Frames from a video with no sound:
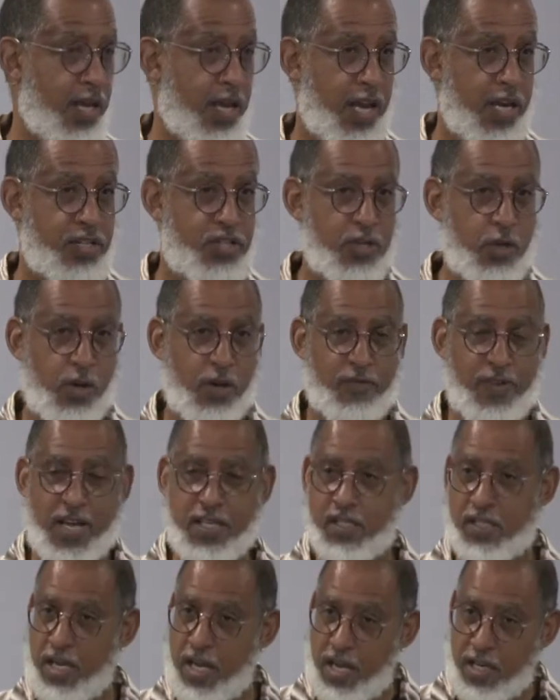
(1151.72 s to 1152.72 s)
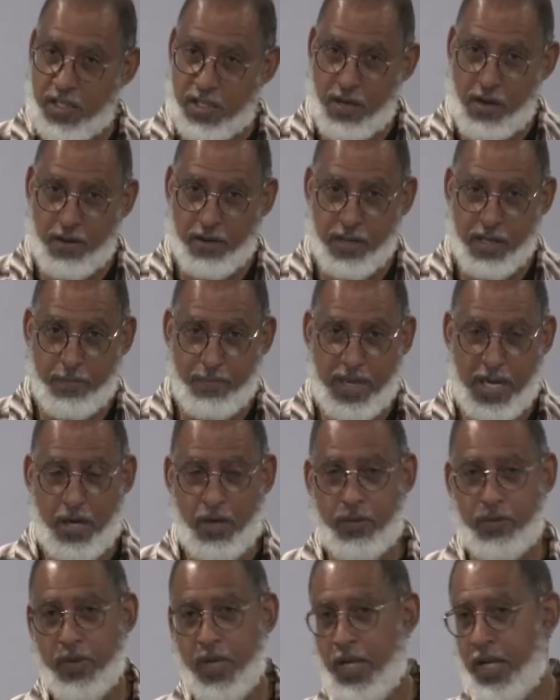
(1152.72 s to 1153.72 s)
And so if I start talking
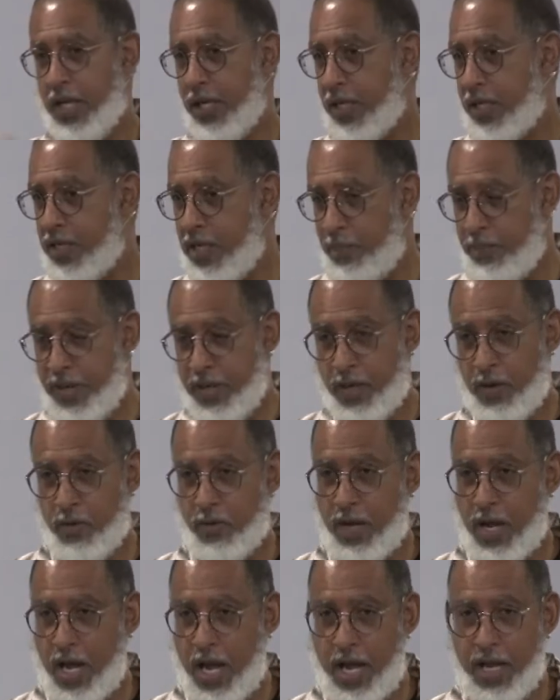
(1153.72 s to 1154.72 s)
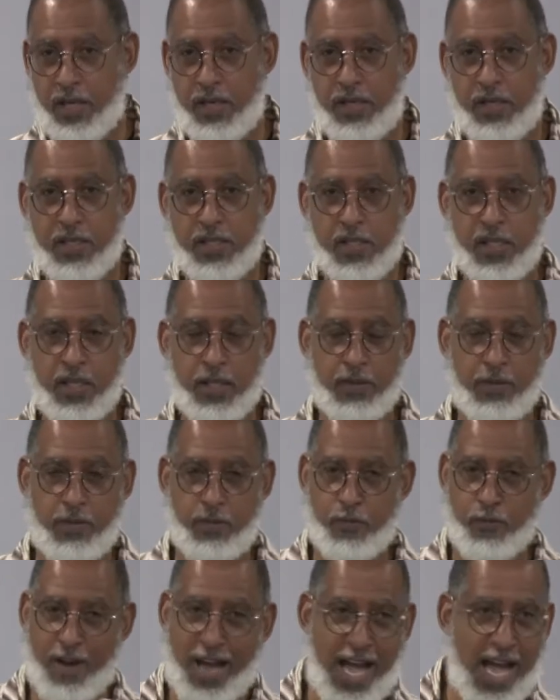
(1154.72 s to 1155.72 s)
about coming on Hondas
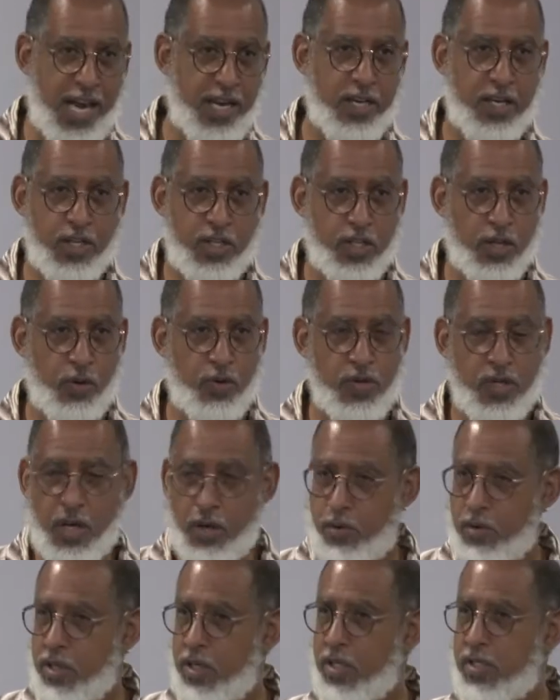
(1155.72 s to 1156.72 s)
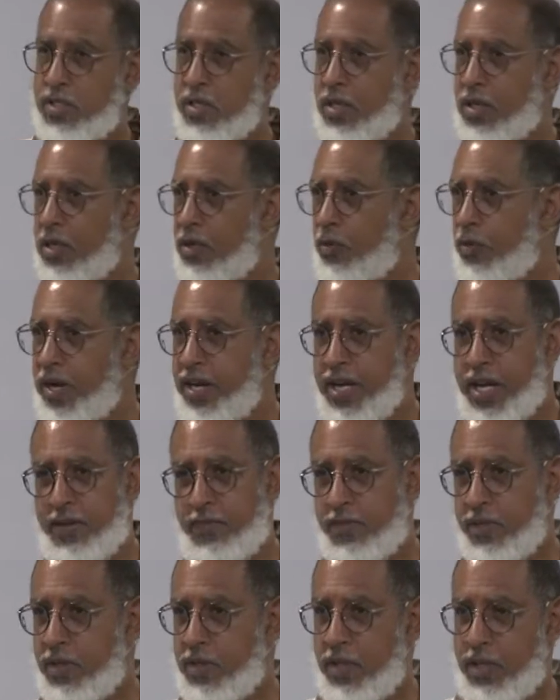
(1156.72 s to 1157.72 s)
and riding in Toyotas or
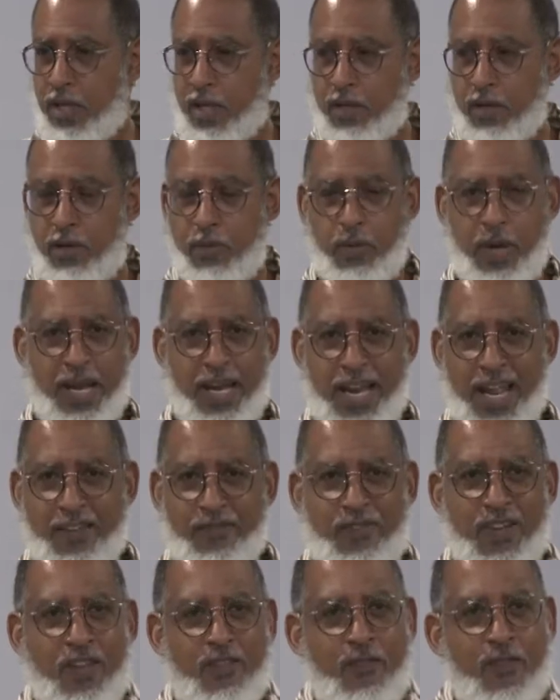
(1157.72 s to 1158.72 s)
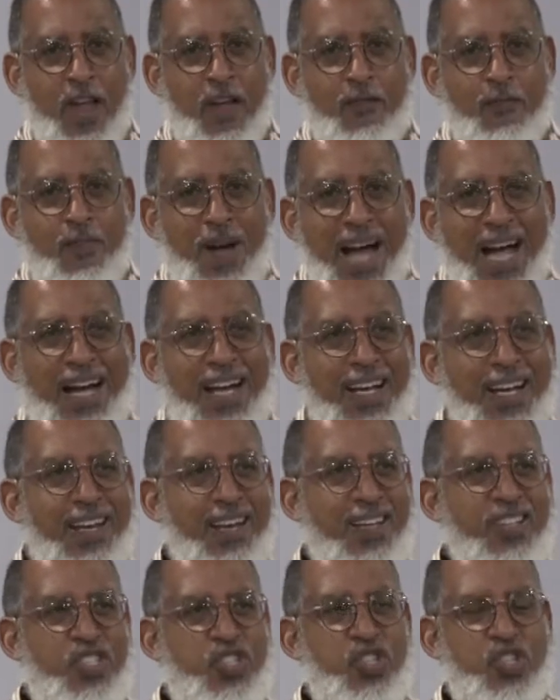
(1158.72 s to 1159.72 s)
whatever, you know, if, if, if my
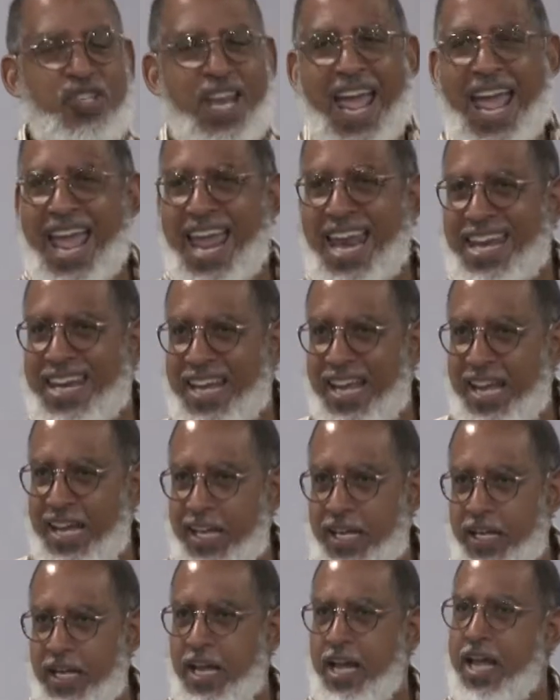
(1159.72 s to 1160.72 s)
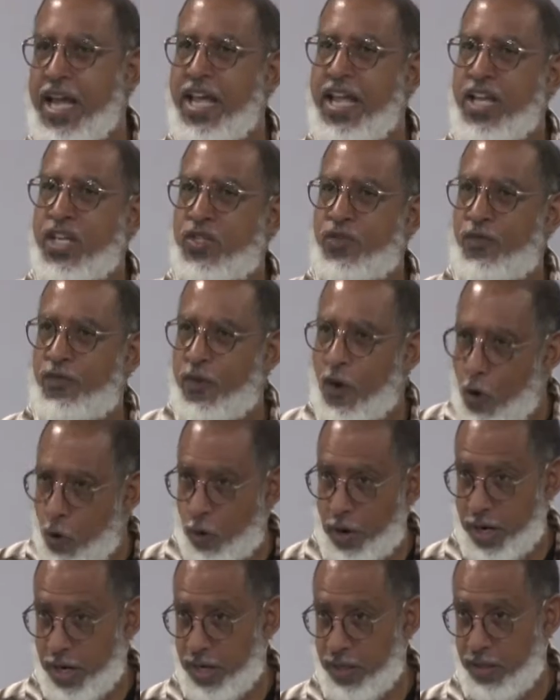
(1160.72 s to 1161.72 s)
understanding is
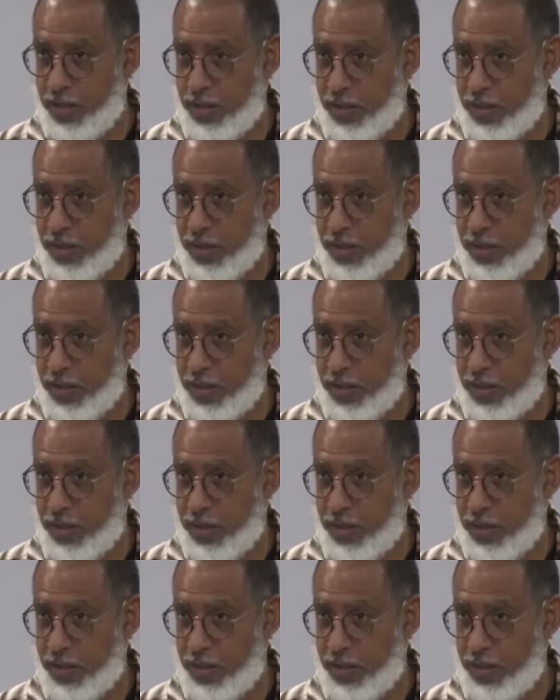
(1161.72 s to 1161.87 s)
void,